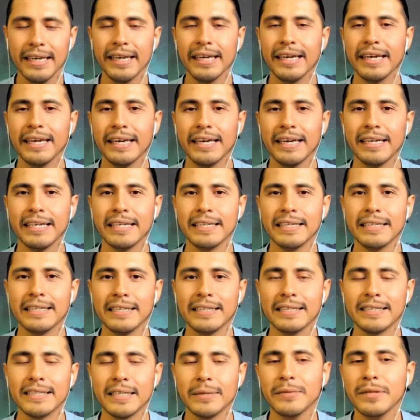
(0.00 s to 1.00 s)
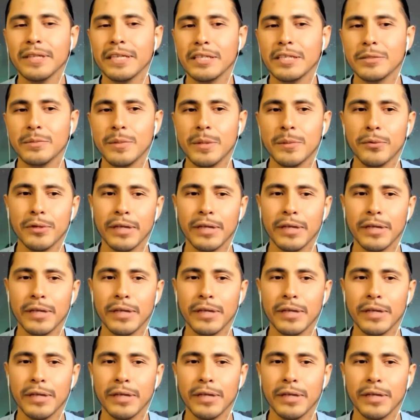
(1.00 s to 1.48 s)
And some of these people